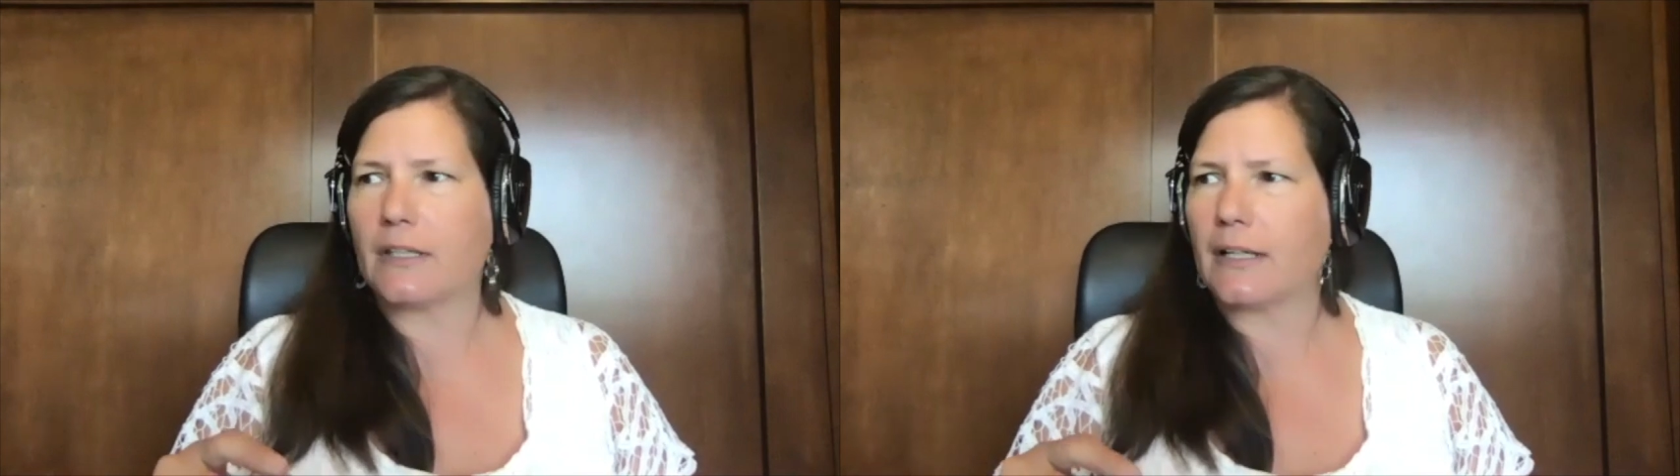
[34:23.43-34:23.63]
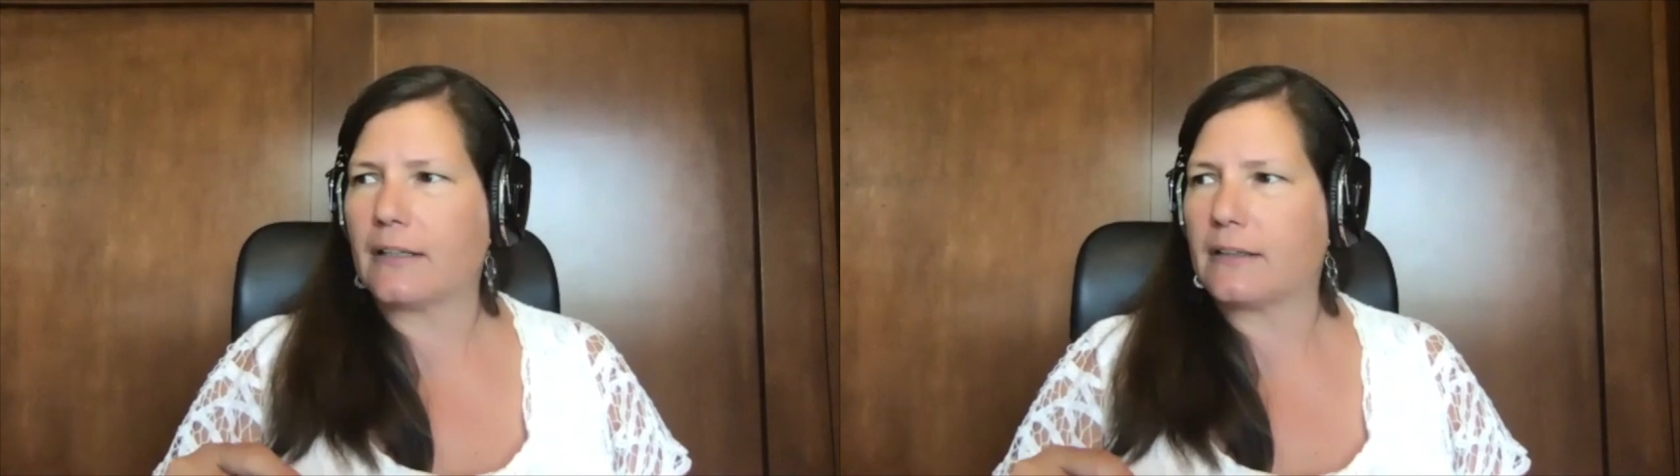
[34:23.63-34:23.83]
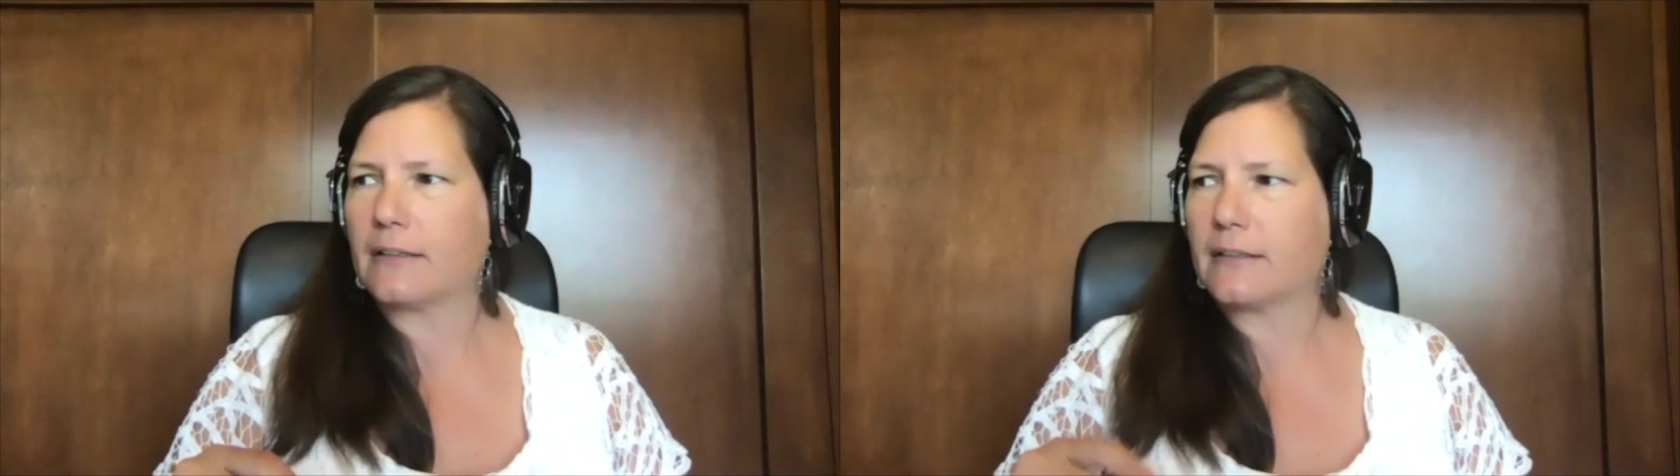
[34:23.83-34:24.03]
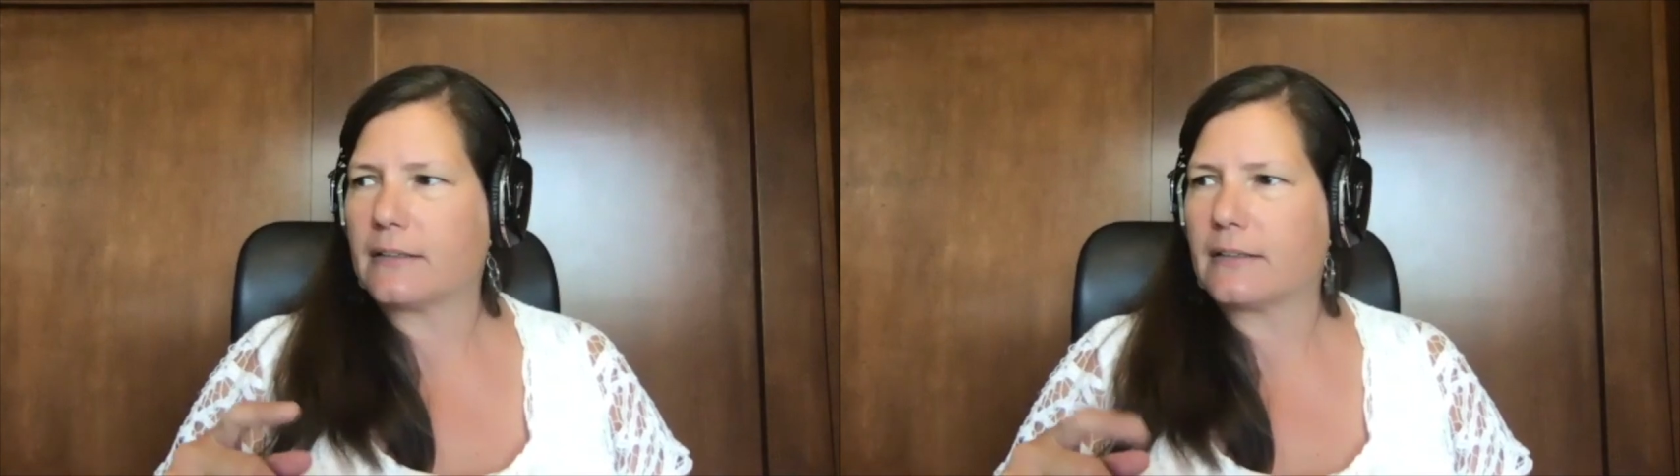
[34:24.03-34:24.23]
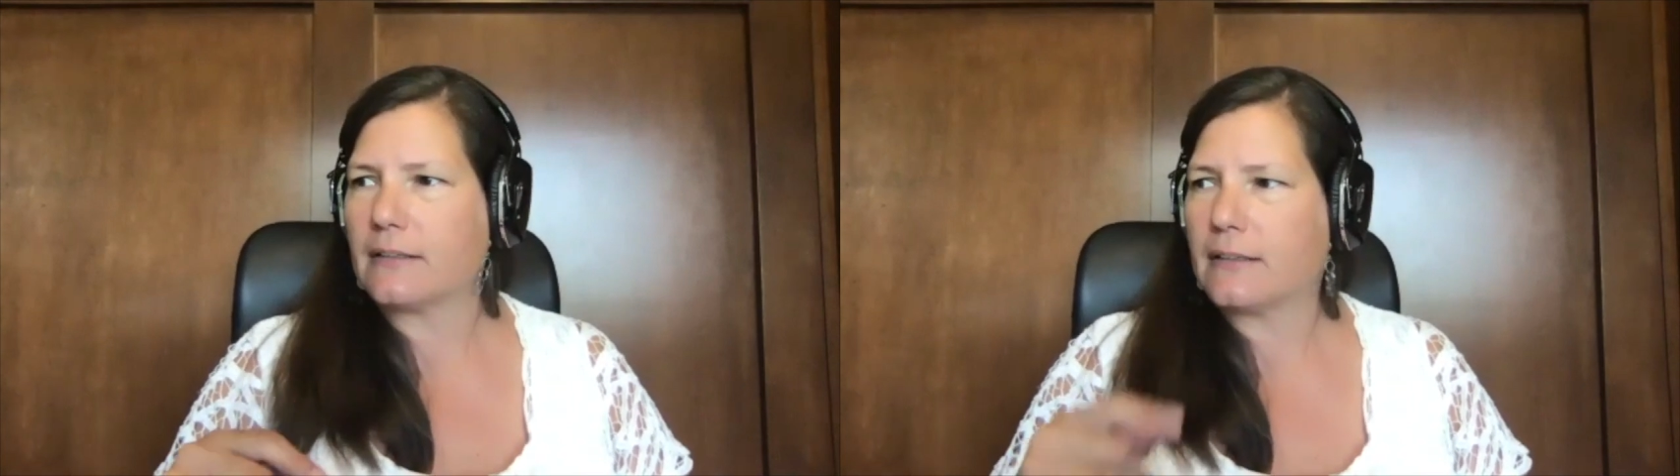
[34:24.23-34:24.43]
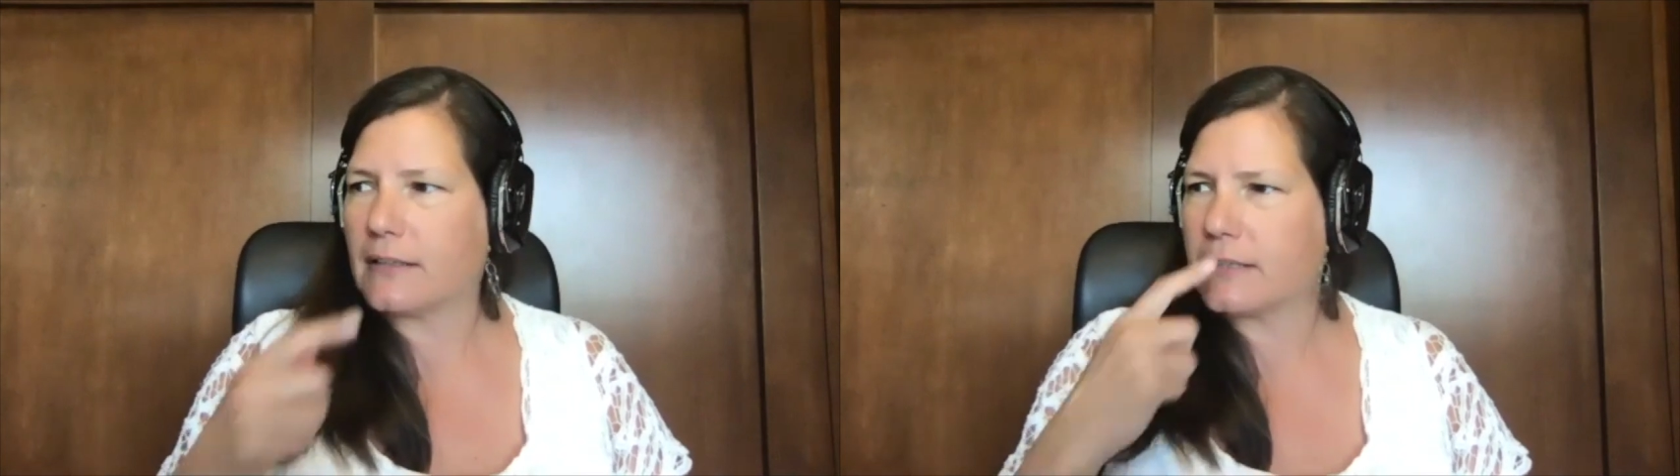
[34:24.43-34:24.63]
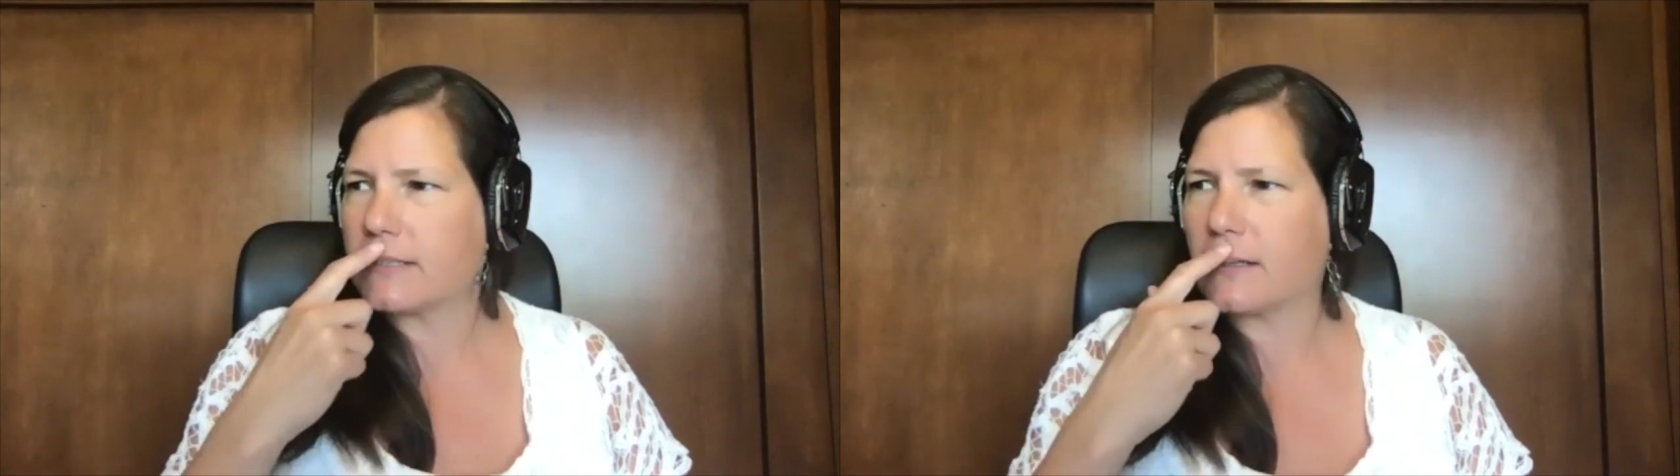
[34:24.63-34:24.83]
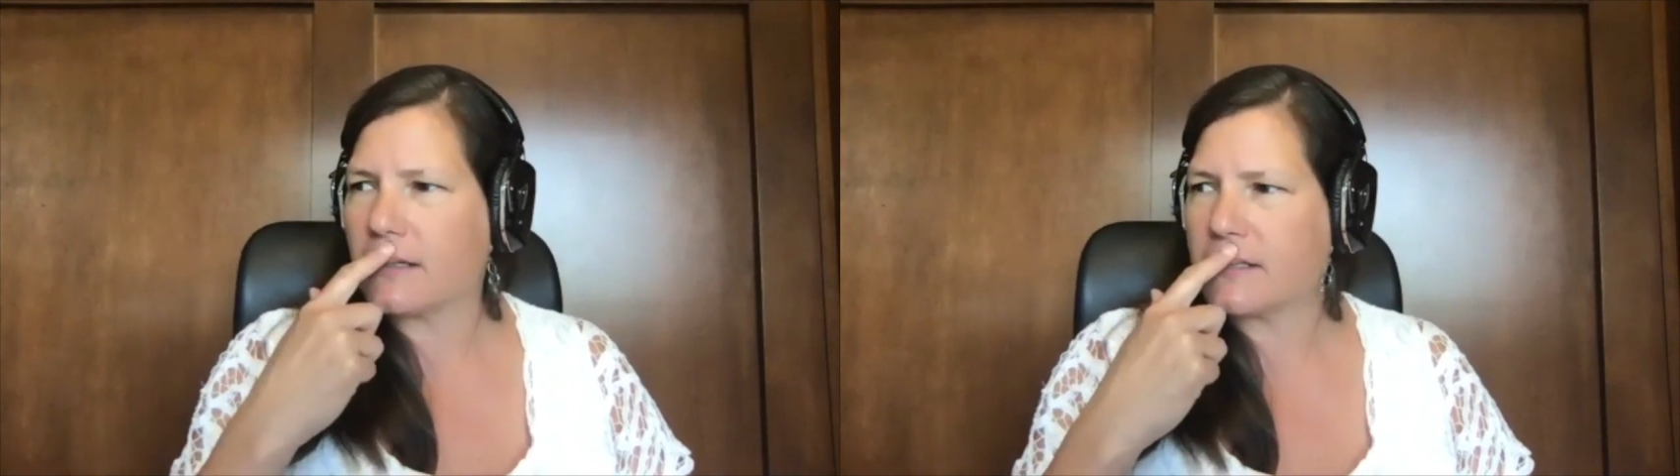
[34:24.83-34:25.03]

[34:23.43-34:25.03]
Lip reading: And I just saw